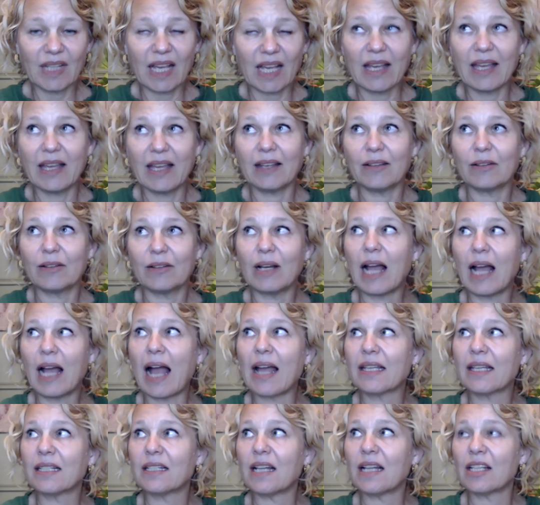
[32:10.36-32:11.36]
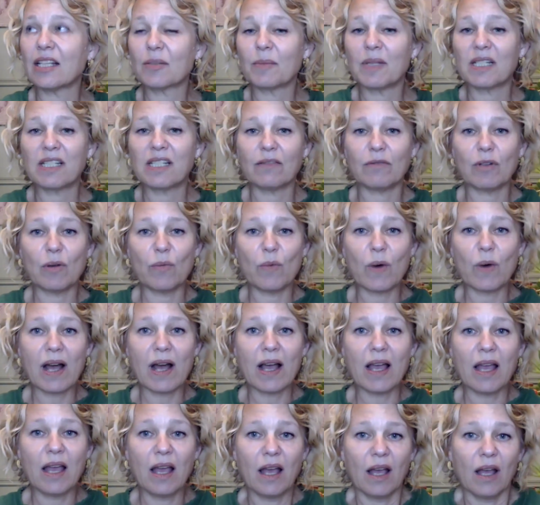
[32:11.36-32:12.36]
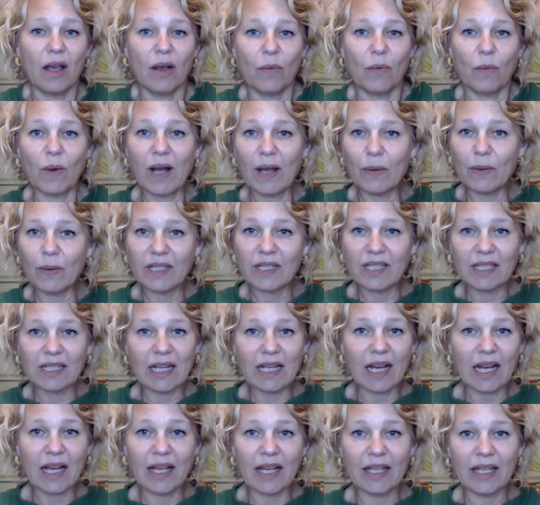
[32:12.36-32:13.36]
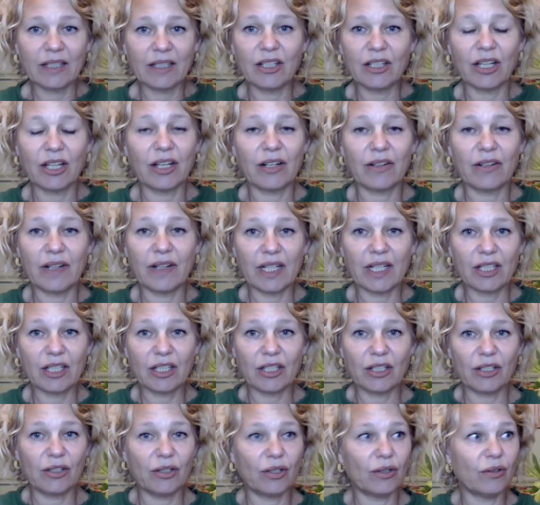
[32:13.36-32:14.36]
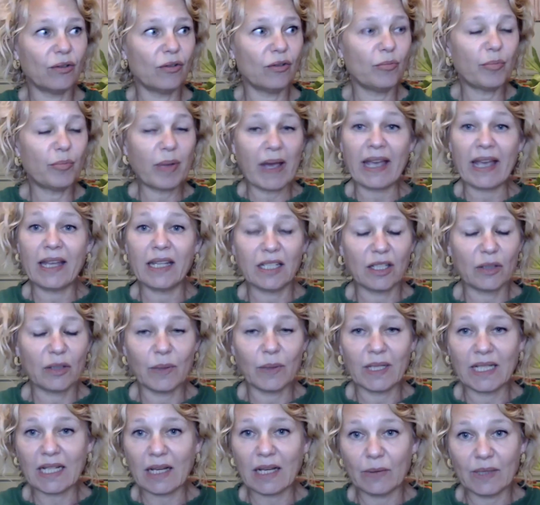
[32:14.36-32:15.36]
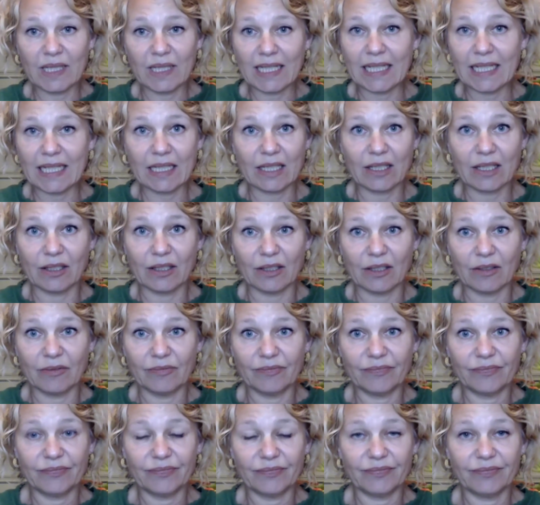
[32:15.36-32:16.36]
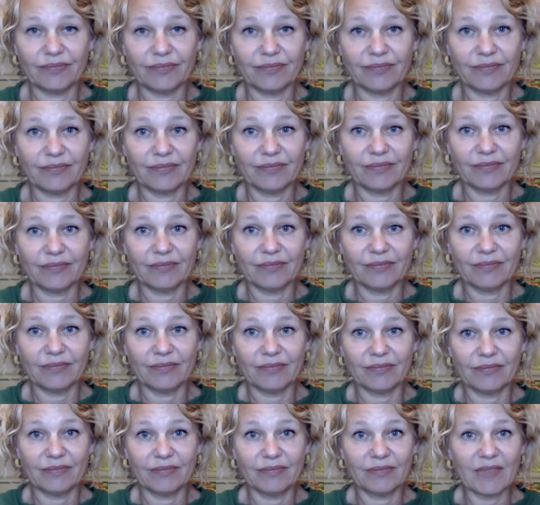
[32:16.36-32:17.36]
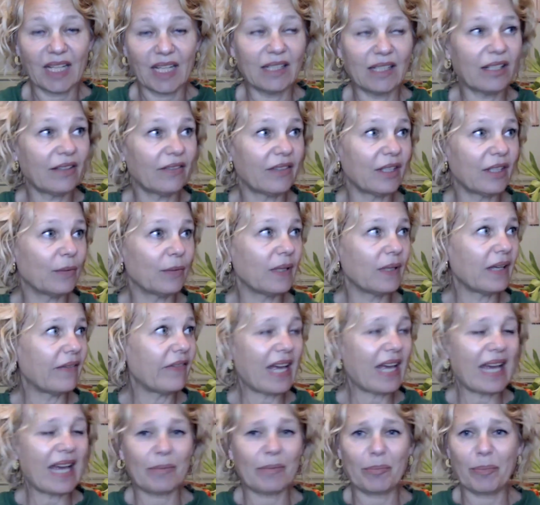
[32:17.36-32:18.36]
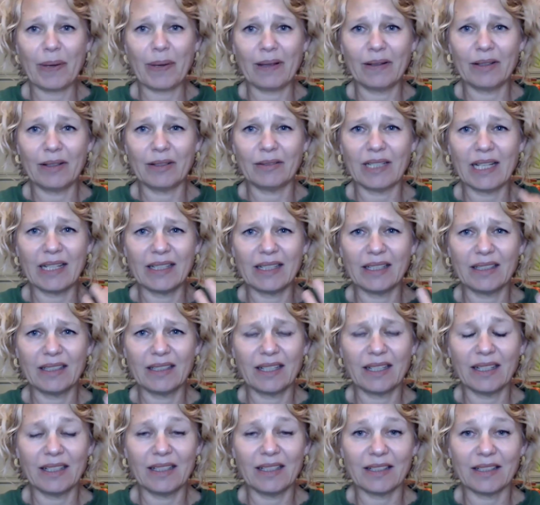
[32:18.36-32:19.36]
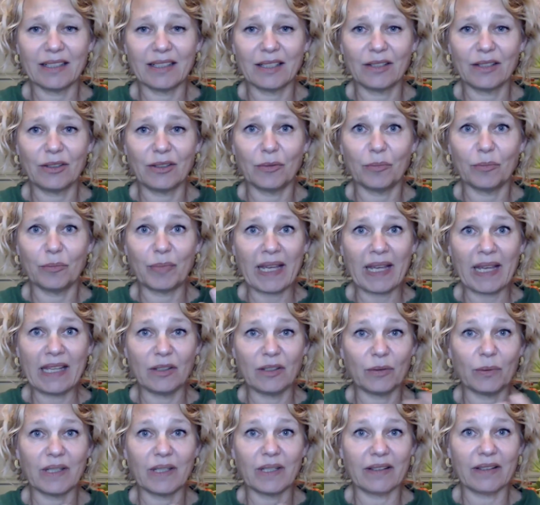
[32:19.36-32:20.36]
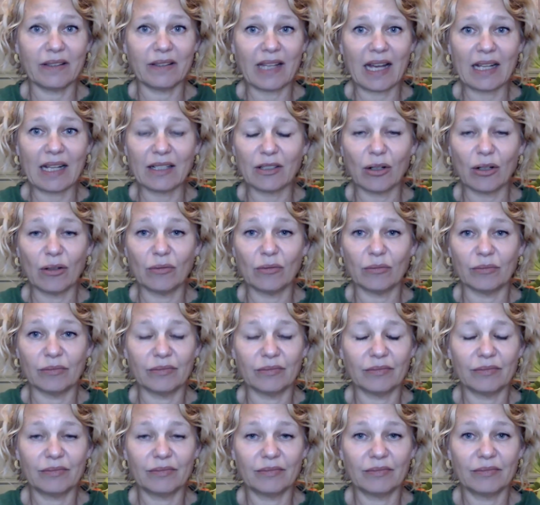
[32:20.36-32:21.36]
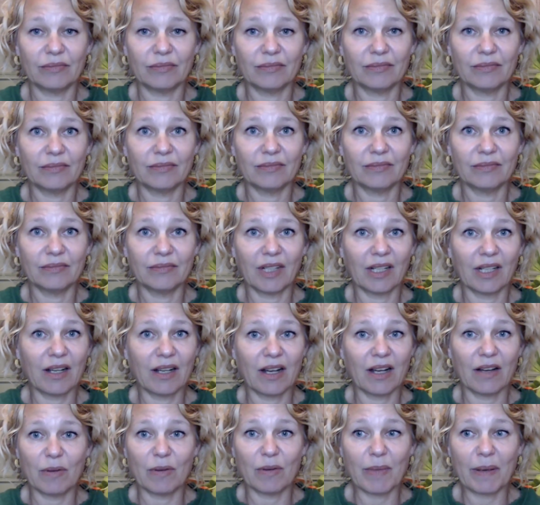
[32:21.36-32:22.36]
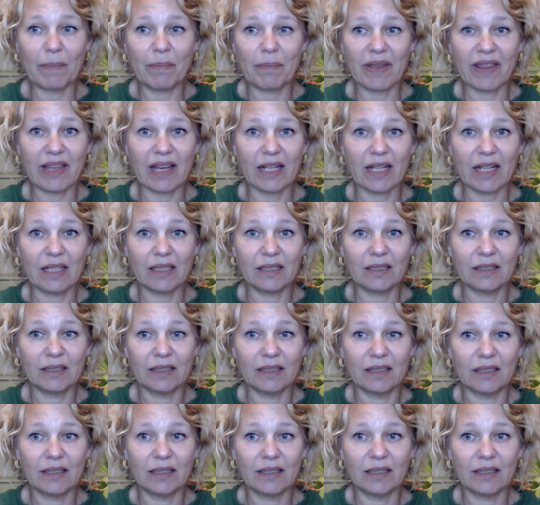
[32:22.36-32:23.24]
Like, I can ask myself, well, why wasn't I encouraged to paint when I was little? I don't think we ever had like colors to paint with at home. I can't remember that.